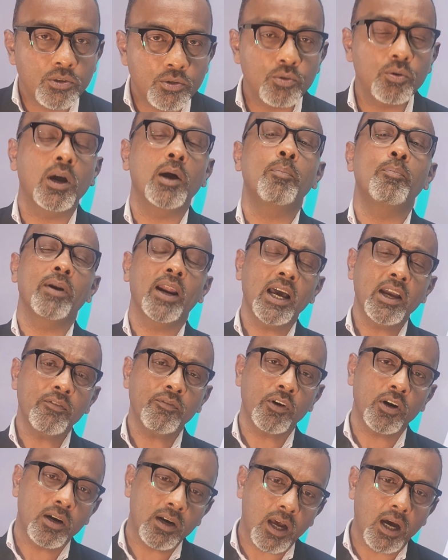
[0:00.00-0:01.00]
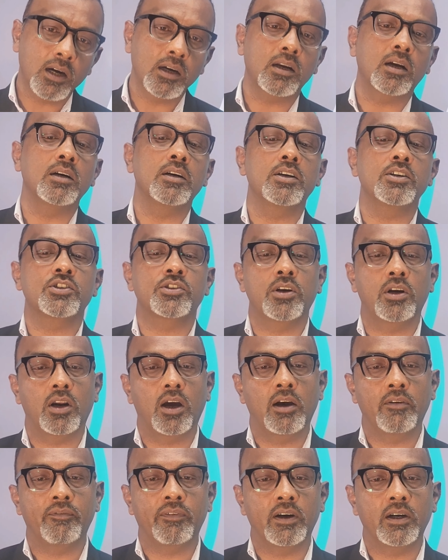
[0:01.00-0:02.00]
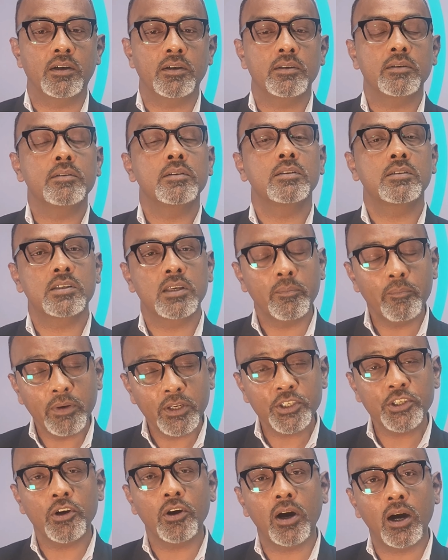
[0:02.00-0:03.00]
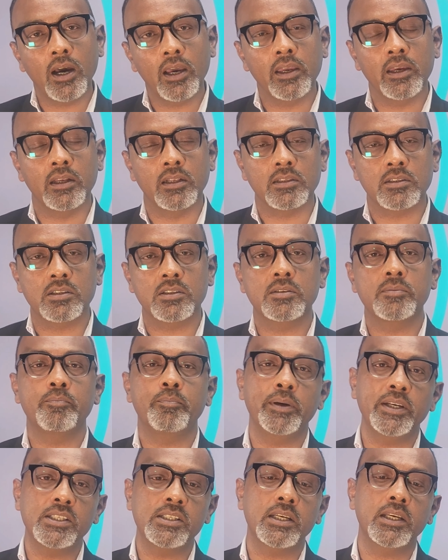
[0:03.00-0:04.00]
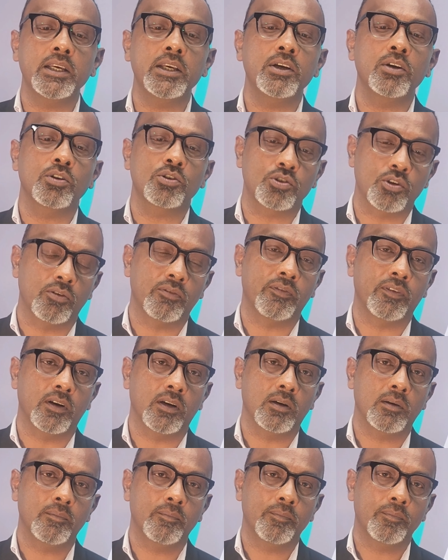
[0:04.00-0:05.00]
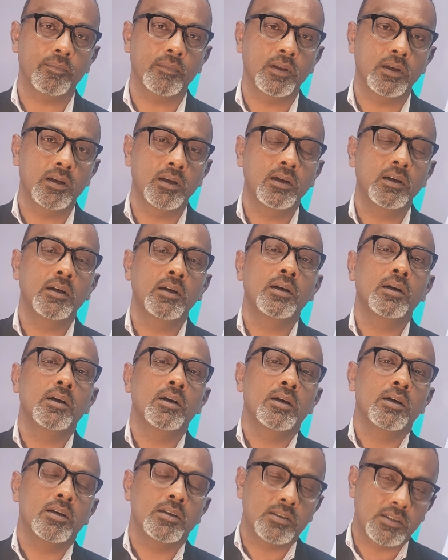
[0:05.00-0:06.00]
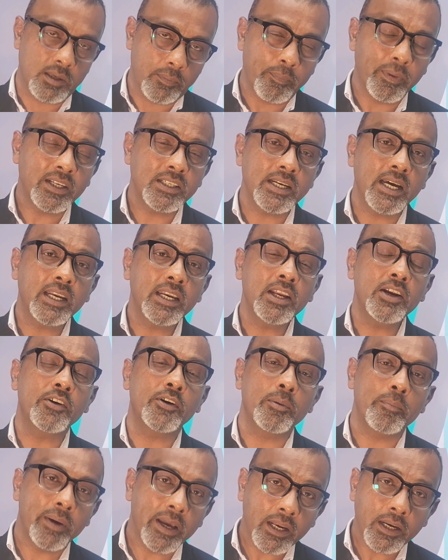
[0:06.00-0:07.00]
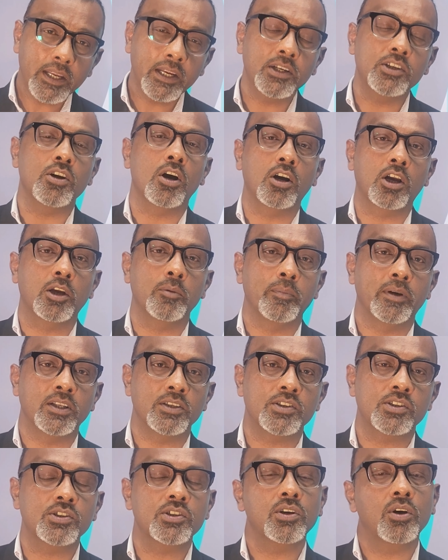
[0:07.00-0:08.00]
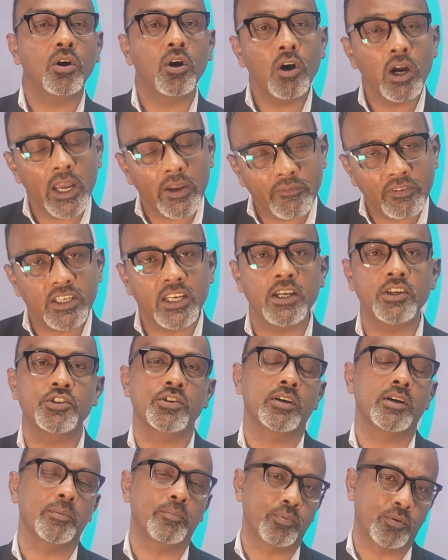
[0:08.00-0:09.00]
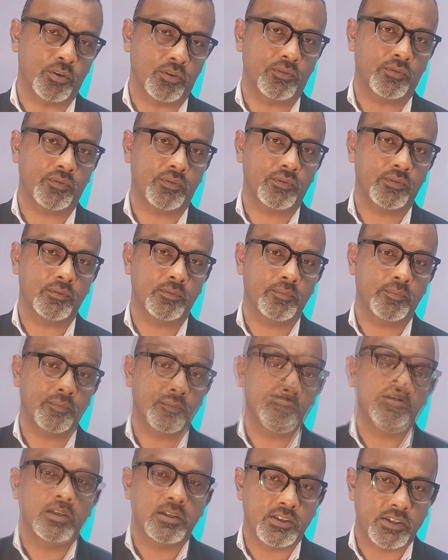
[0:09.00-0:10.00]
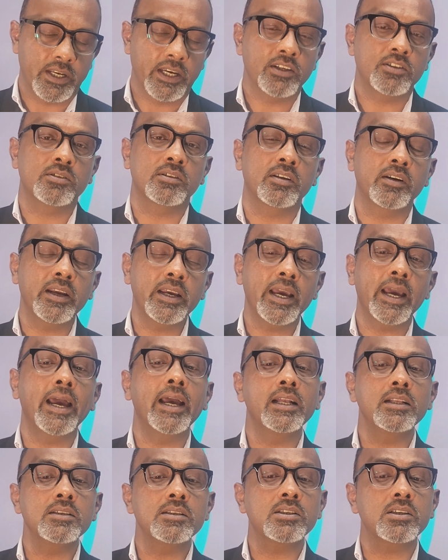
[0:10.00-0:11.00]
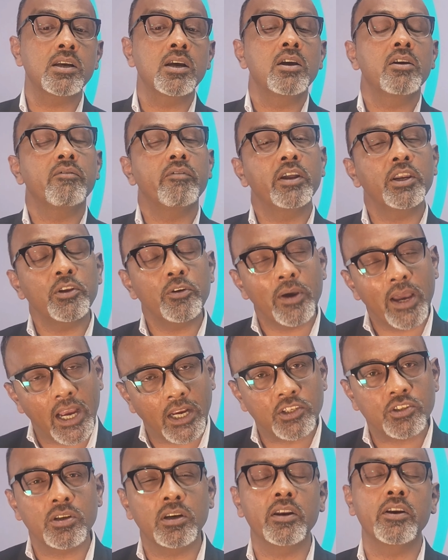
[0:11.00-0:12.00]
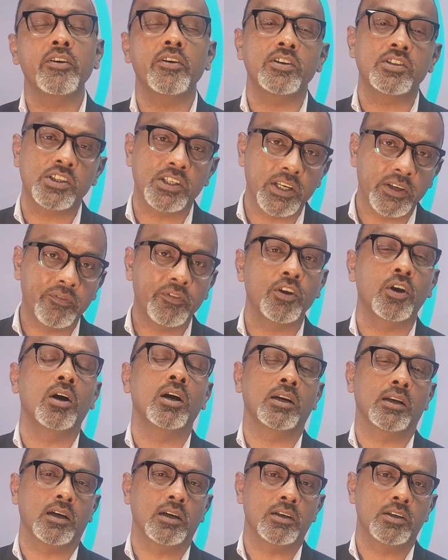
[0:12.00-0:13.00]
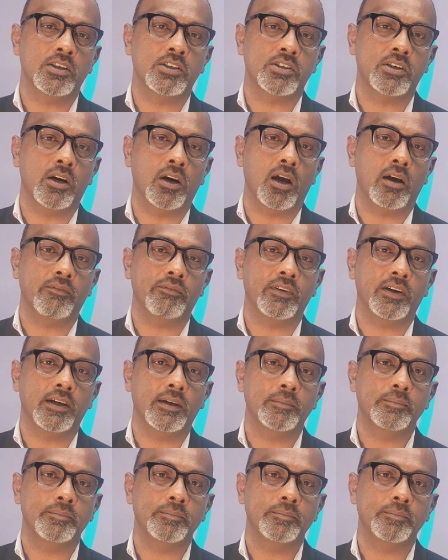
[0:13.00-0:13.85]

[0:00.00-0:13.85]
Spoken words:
To apply for an unconditional offer, submit your IELTS, PTE or TOEFL. Submit any remaining documents or evidentiary proof. Stage 3 ends when you actually receive your unconditional offer.